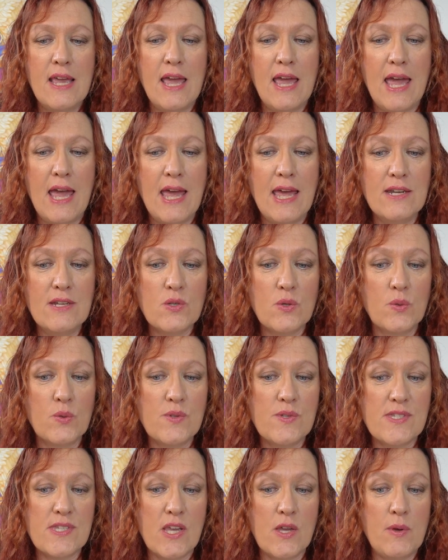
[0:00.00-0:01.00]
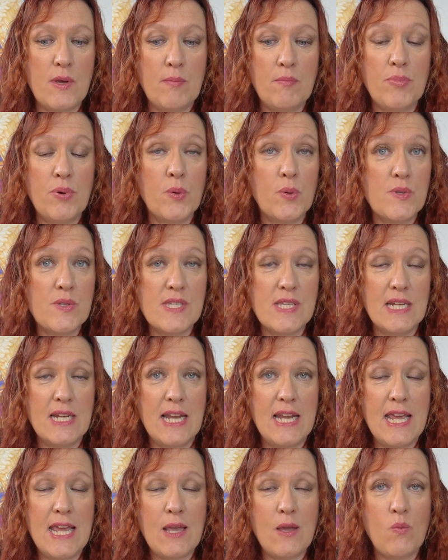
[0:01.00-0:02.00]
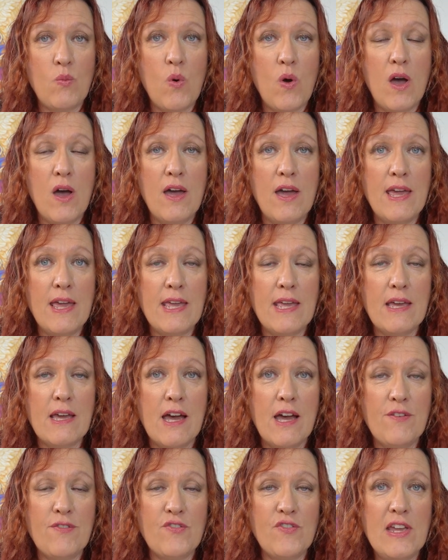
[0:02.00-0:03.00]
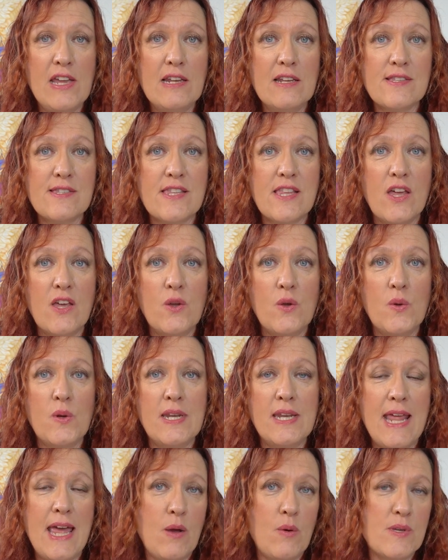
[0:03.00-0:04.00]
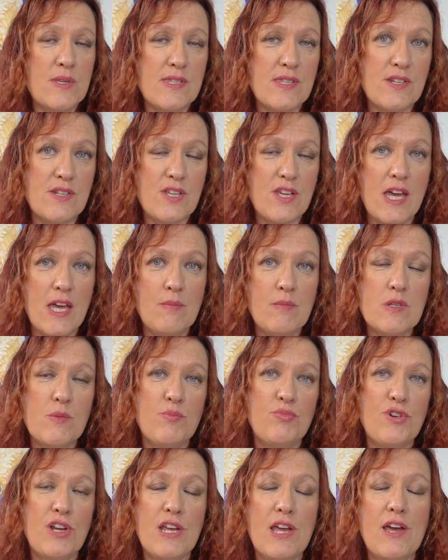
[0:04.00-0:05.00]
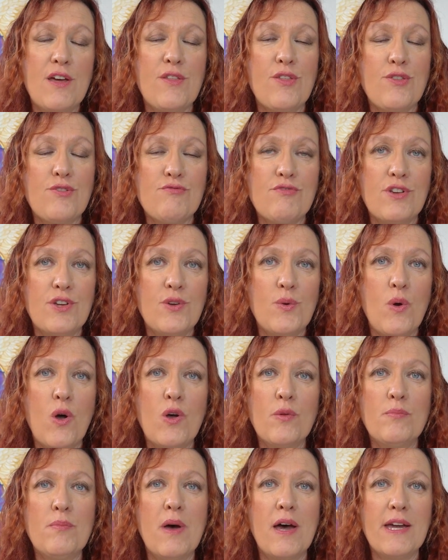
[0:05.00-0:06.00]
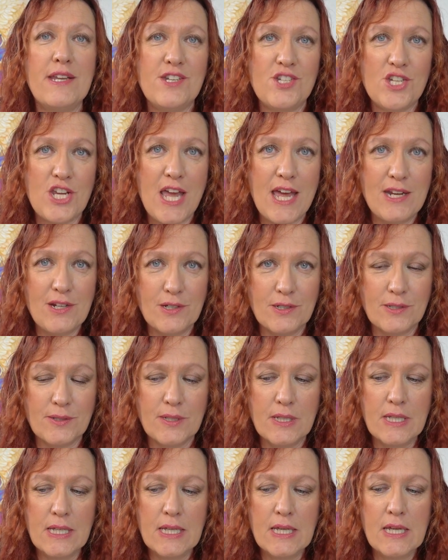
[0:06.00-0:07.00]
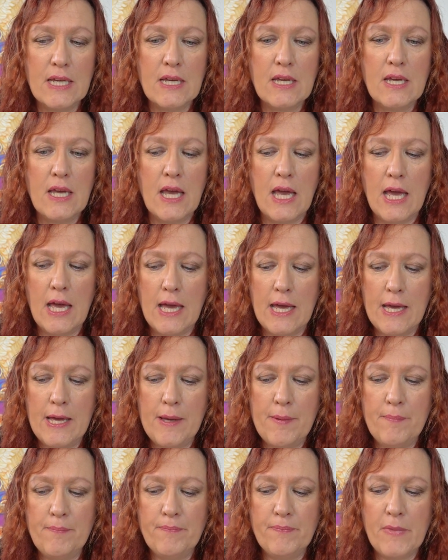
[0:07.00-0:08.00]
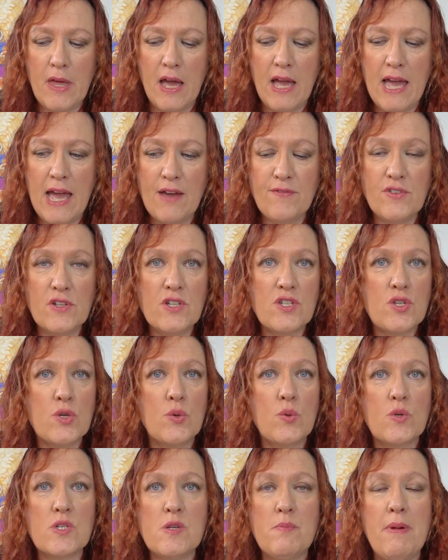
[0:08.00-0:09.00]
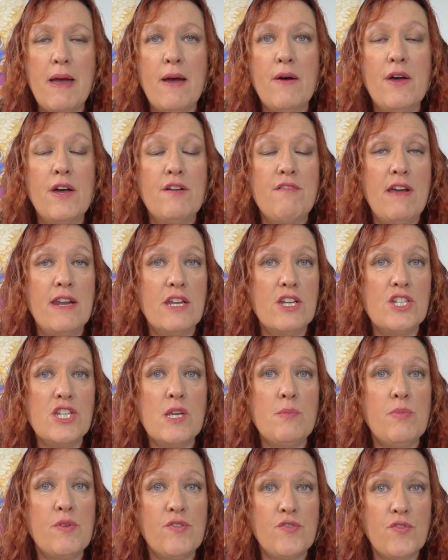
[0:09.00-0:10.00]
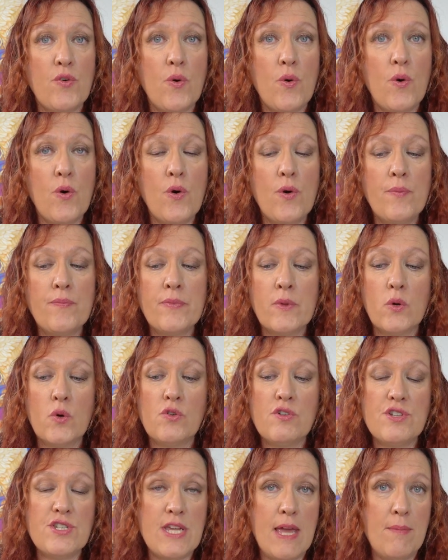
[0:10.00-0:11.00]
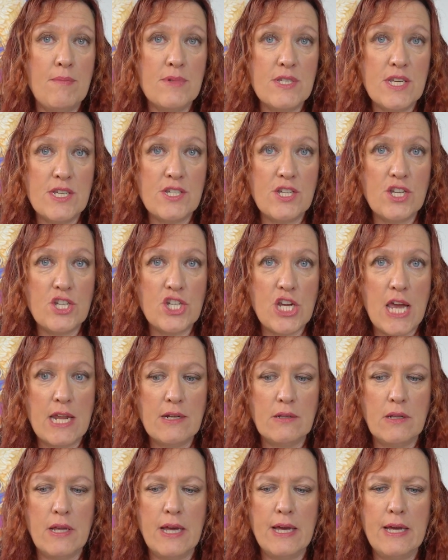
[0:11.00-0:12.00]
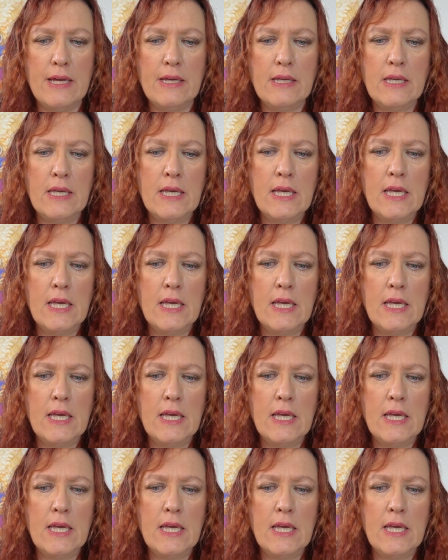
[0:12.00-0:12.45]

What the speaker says: and also importantly, why I feel as though now is the time to bring her through on my channel. I haven't talked about her energy before or attempted to channel her.